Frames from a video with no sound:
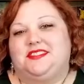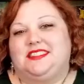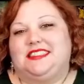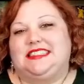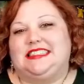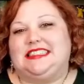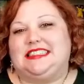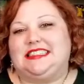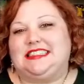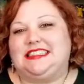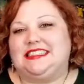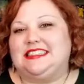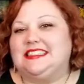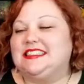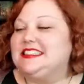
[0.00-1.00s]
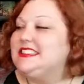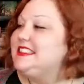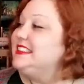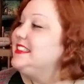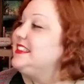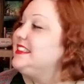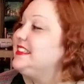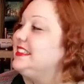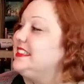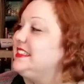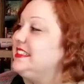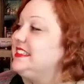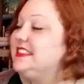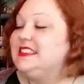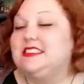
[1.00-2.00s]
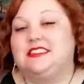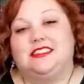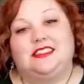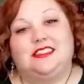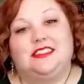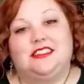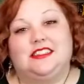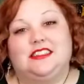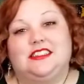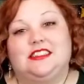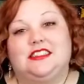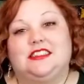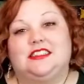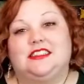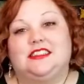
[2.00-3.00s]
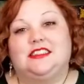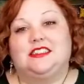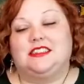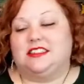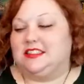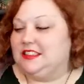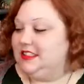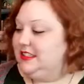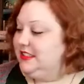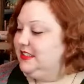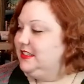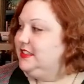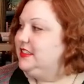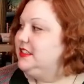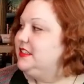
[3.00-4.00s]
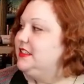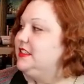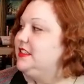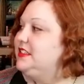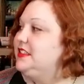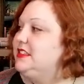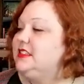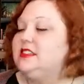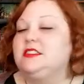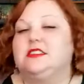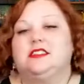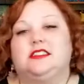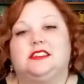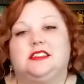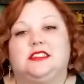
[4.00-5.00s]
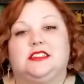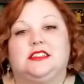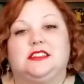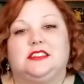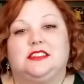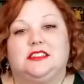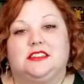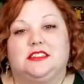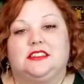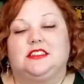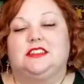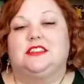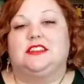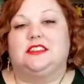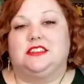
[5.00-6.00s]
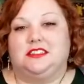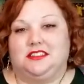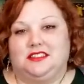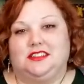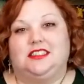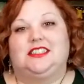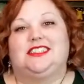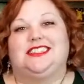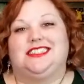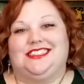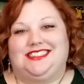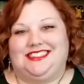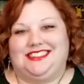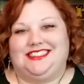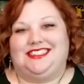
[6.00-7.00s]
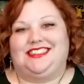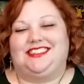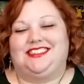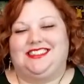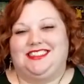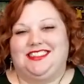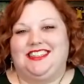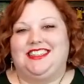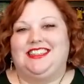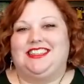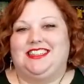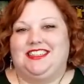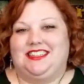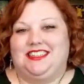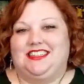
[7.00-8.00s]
The person shown says nothing.